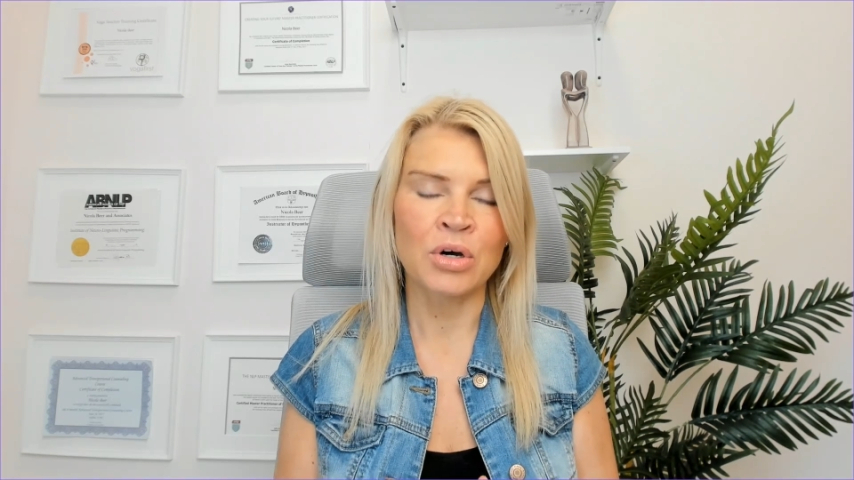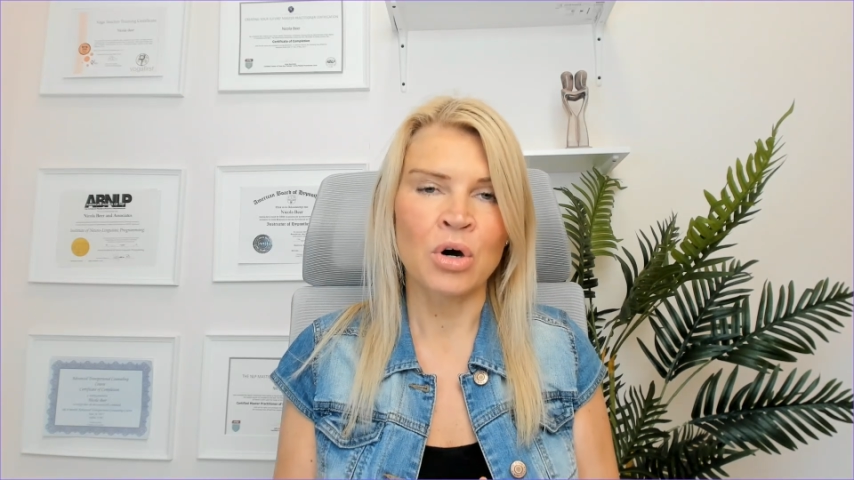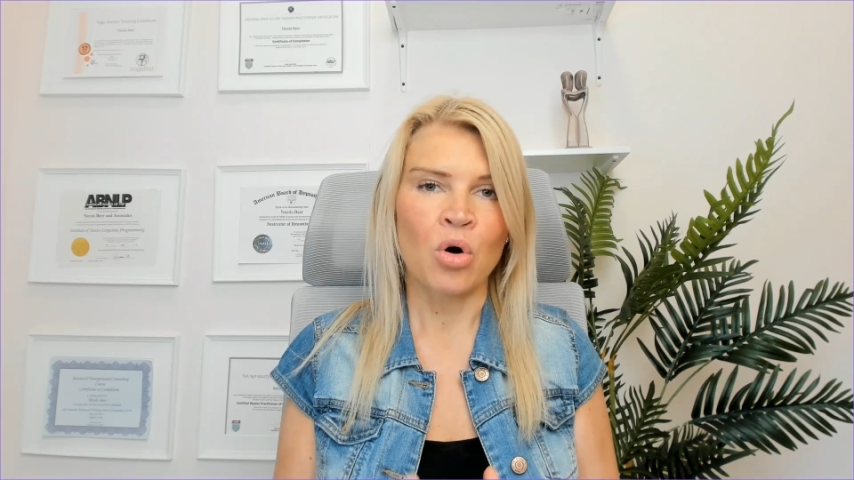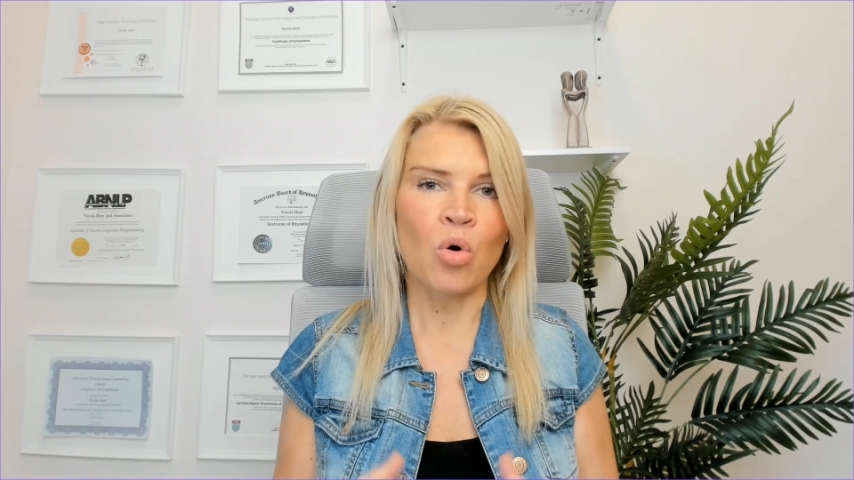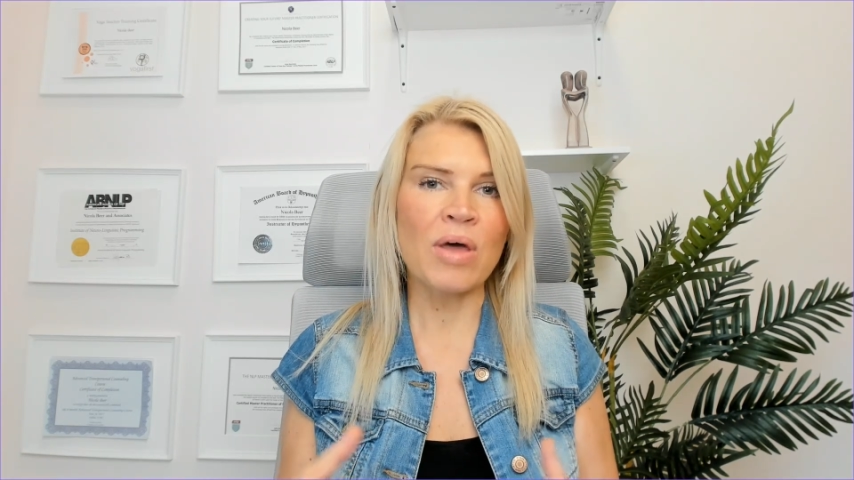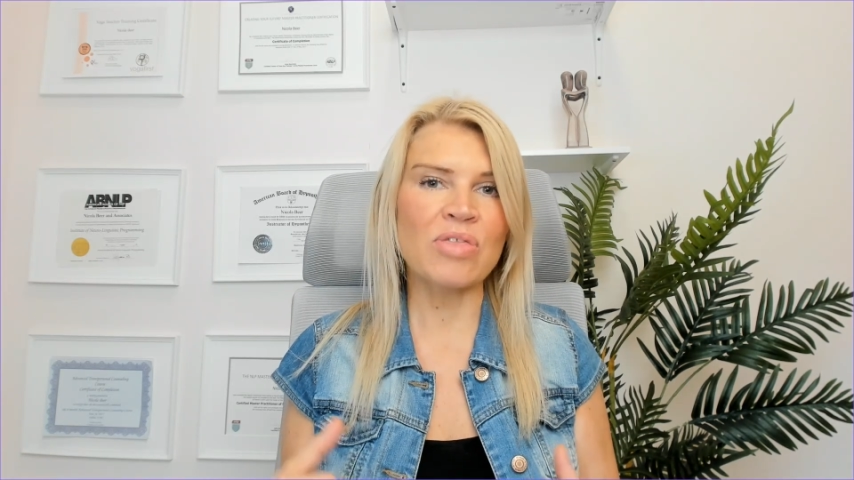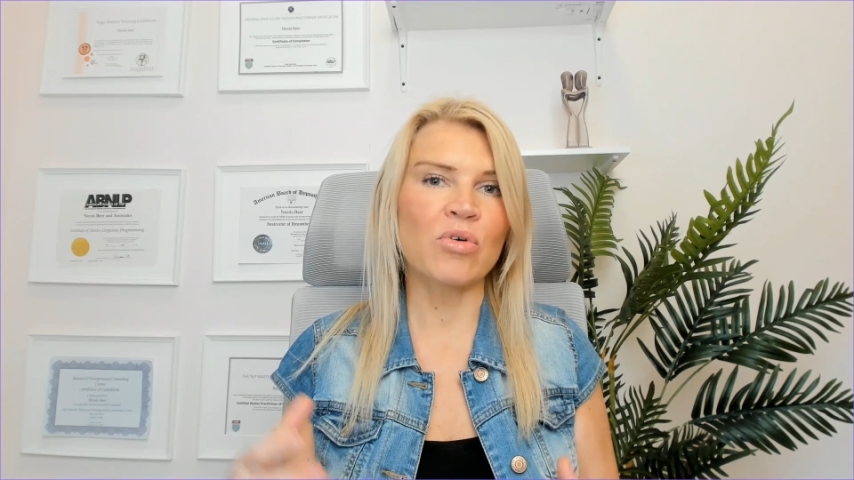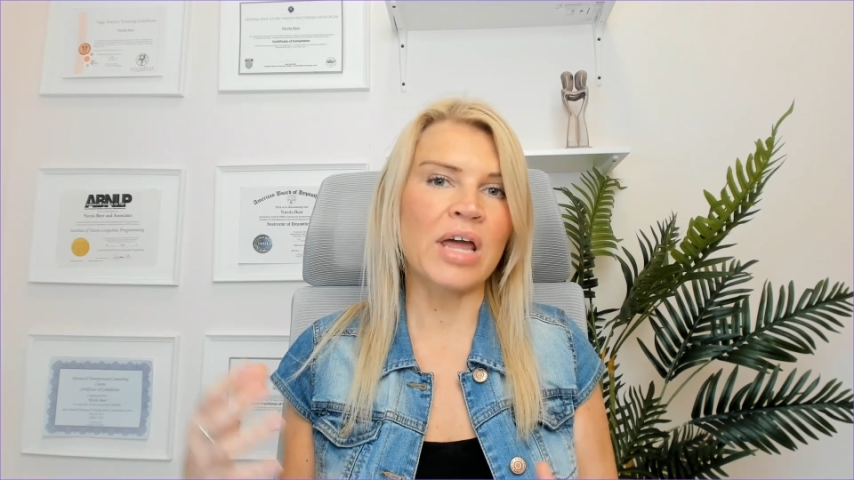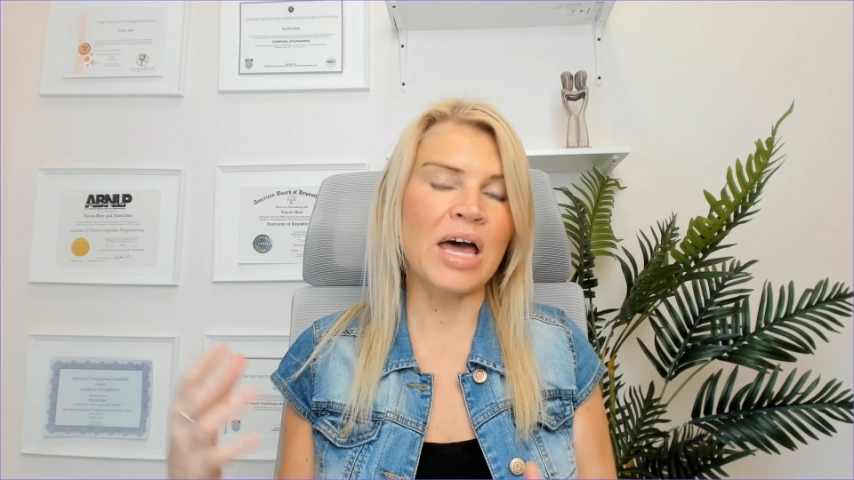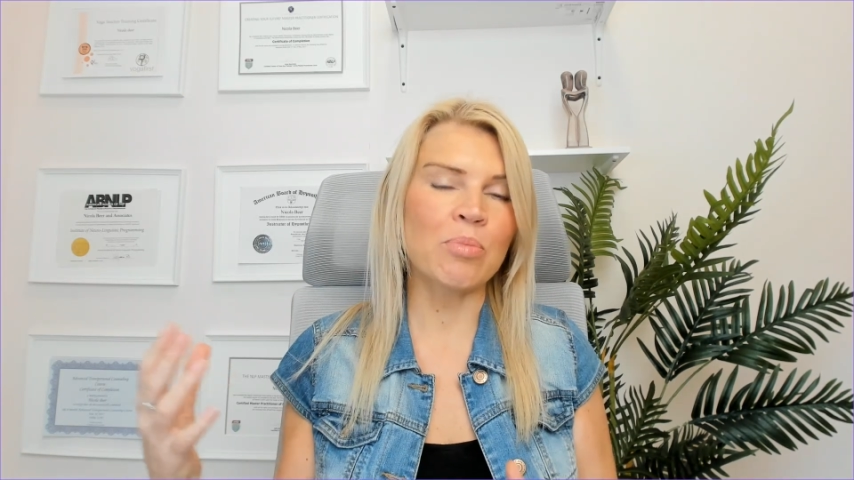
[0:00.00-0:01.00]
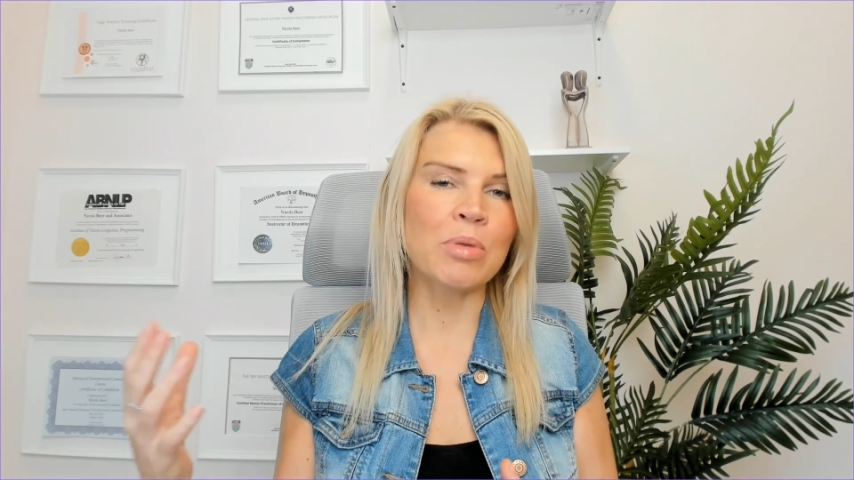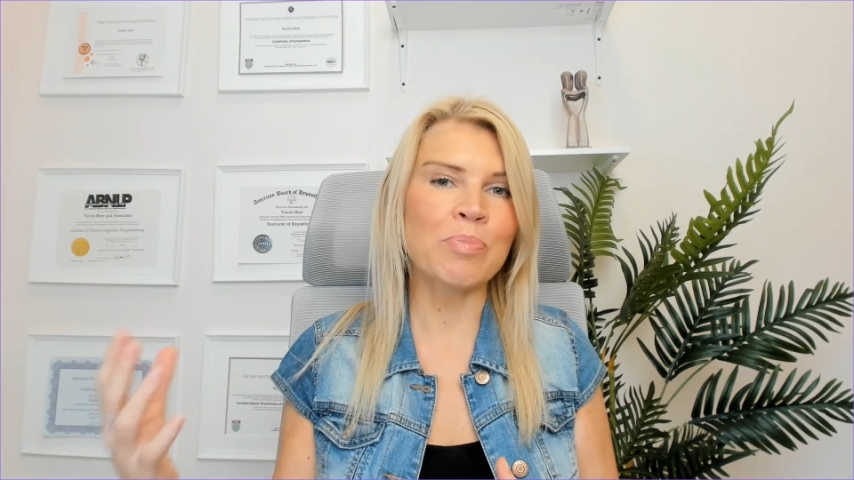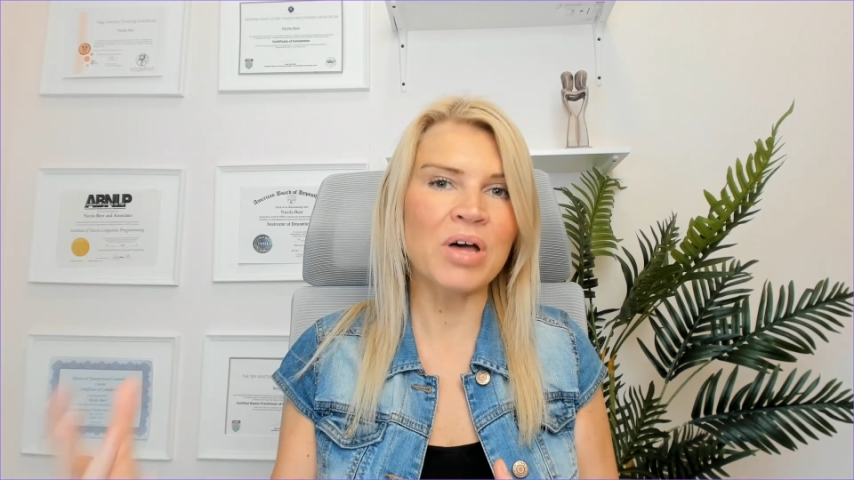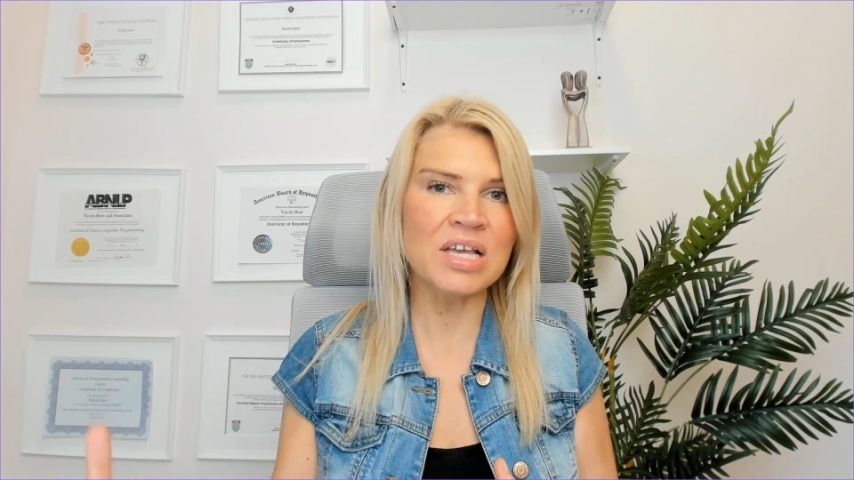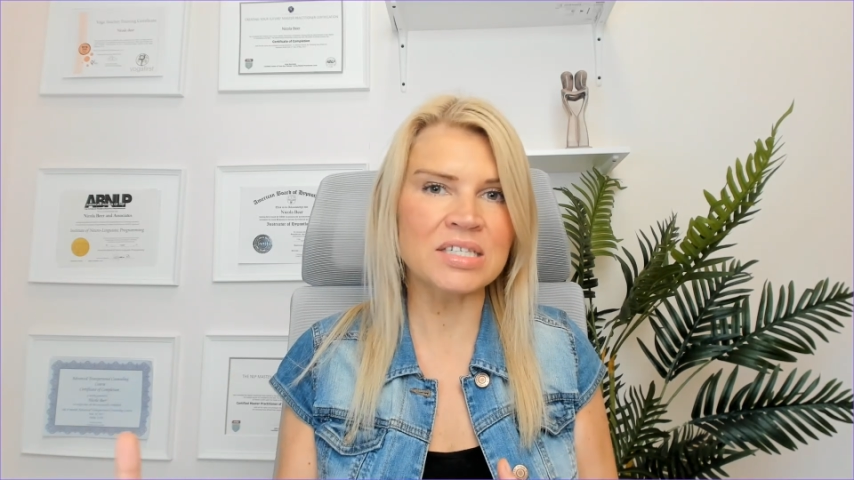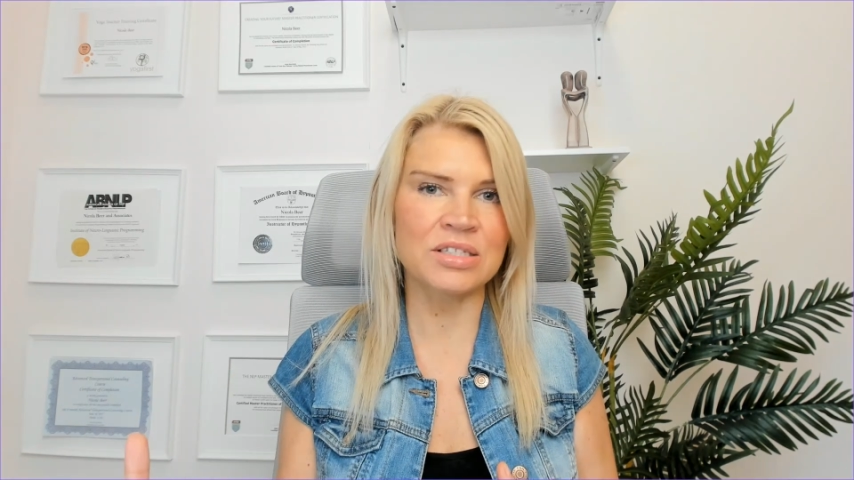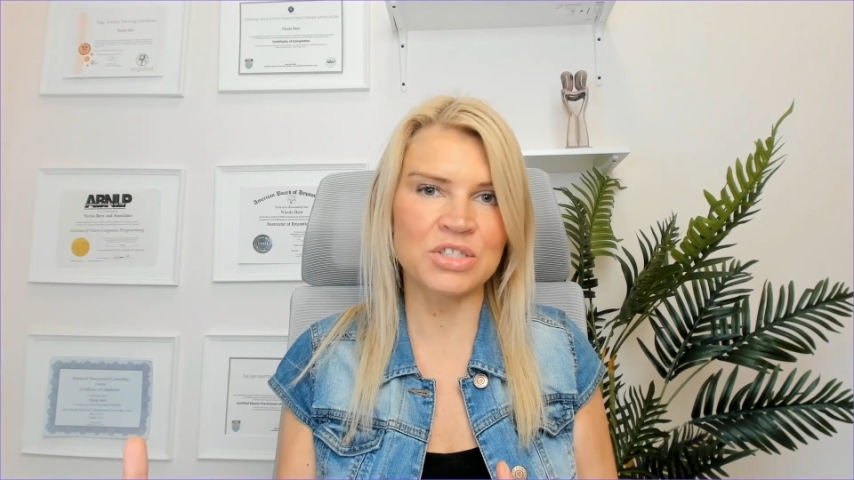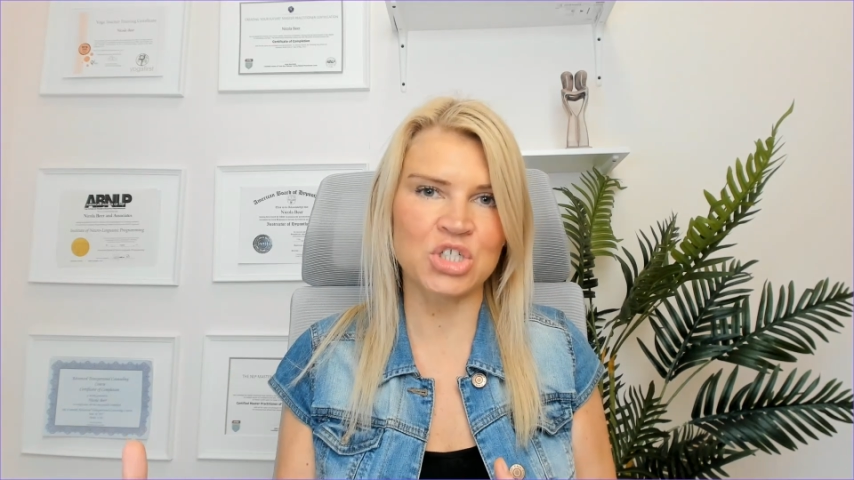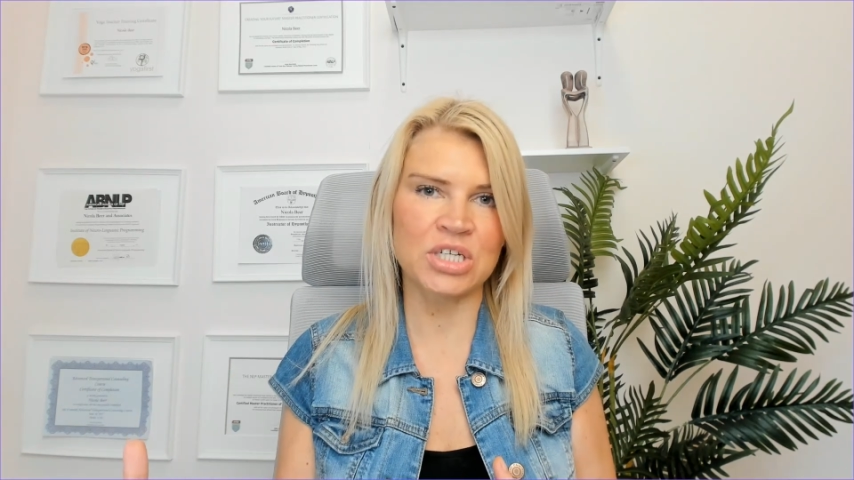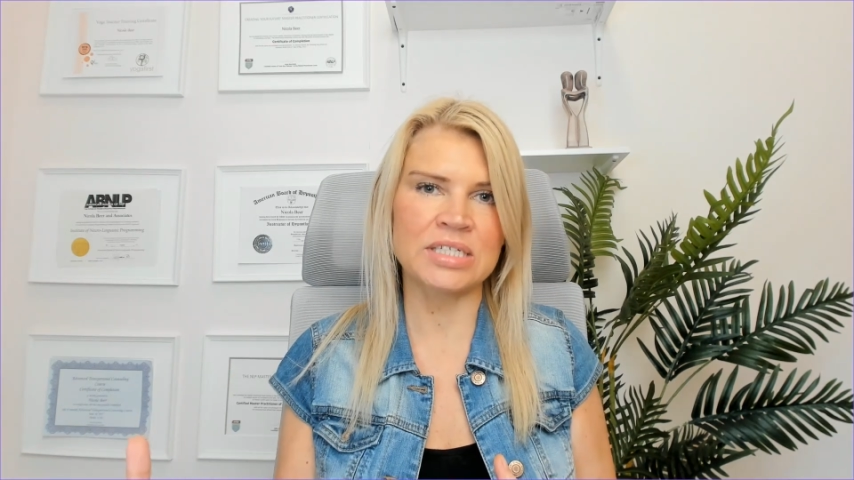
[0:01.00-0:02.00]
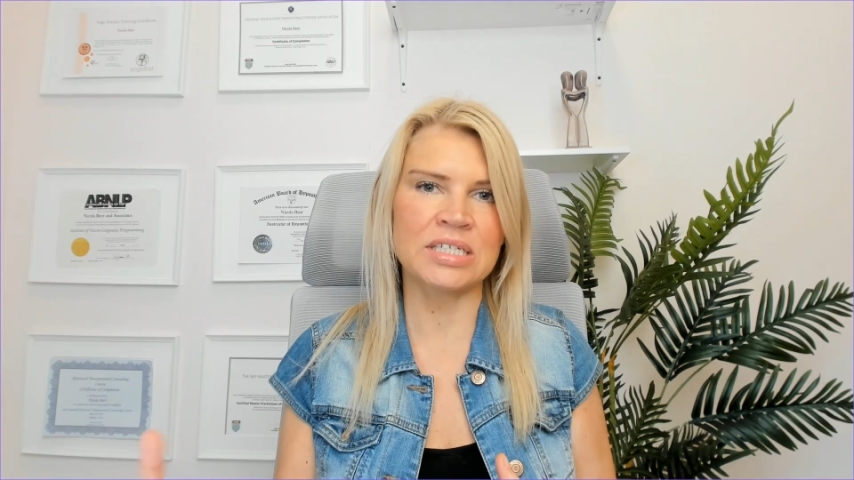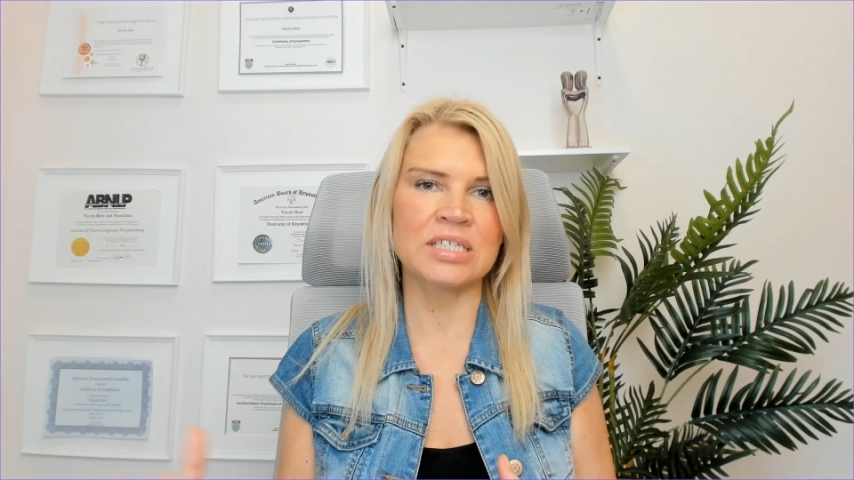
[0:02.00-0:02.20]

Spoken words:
or whether I help the person that's cheated